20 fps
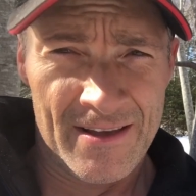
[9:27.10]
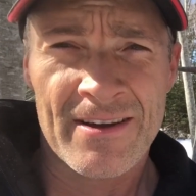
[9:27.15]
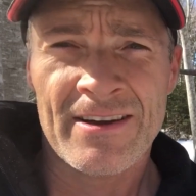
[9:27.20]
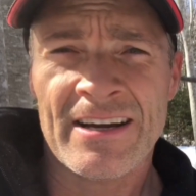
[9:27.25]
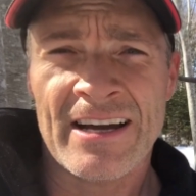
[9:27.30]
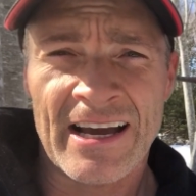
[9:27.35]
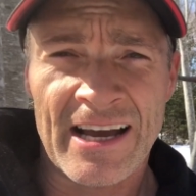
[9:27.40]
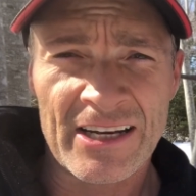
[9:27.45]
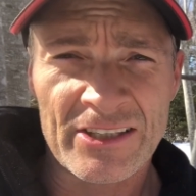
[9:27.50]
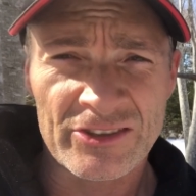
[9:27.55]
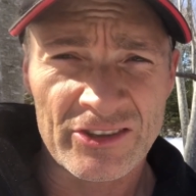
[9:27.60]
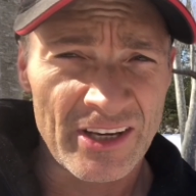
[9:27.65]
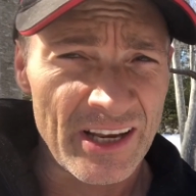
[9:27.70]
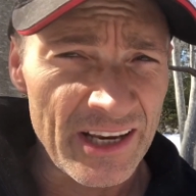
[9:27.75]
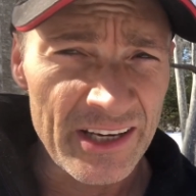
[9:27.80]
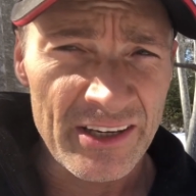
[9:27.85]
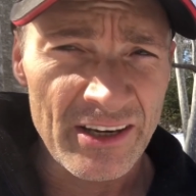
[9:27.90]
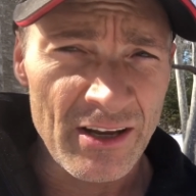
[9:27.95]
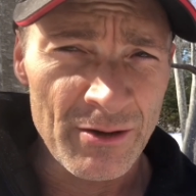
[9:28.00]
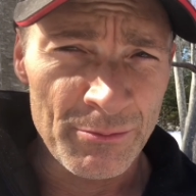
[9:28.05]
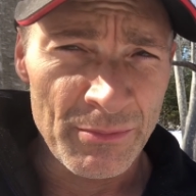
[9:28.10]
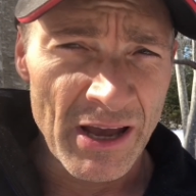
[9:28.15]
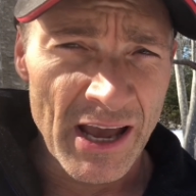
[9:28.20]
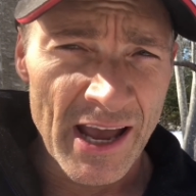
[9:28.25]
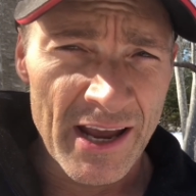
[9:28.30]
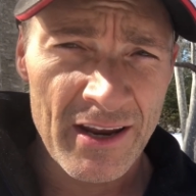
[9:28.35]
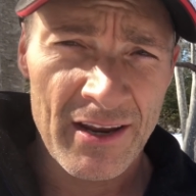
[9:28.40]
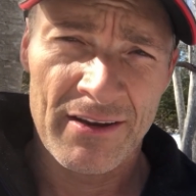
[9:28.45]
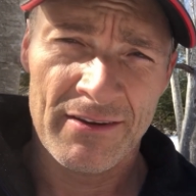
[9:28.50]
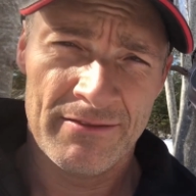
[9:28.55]
I actually had to come
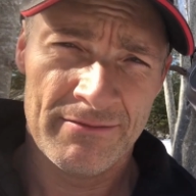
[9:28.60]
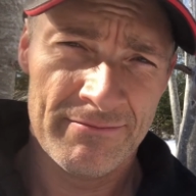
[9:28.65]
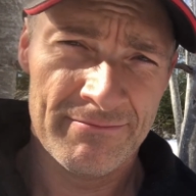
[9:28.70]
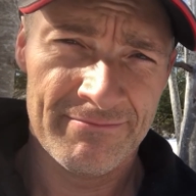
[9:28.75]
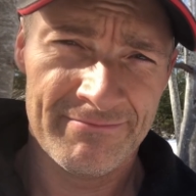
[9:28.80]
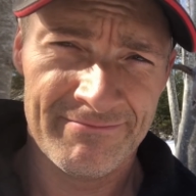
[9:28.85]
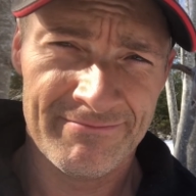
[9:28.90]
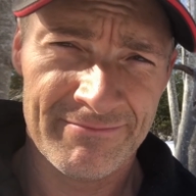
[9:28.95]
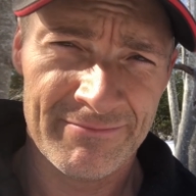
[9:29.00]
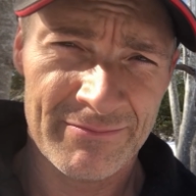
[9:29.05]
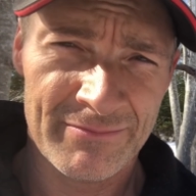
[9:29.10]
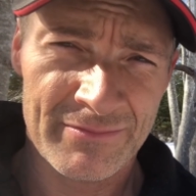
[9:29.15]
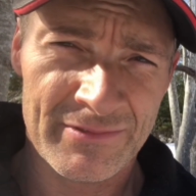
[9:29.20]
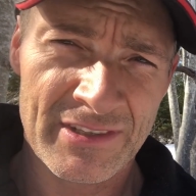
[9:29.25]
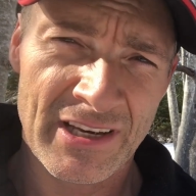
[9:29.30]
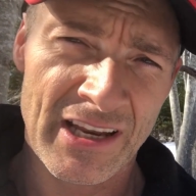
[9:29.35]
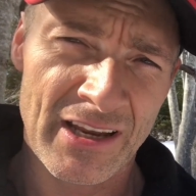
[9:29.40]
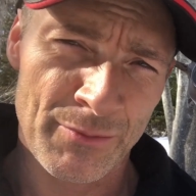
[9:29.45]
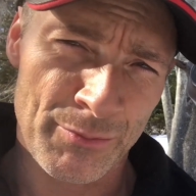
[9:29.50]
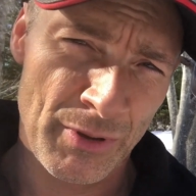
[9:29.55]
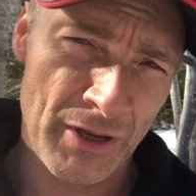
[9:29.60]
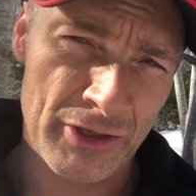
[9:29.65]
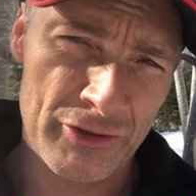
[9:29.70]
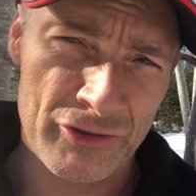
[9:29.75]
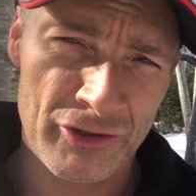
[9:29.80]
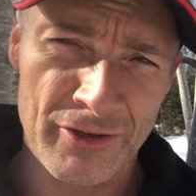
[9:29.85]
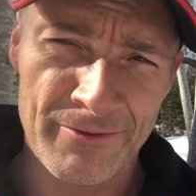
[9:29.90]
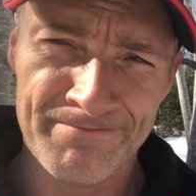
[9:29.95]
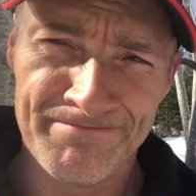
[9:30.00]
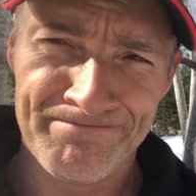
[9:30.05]
back, take a picture.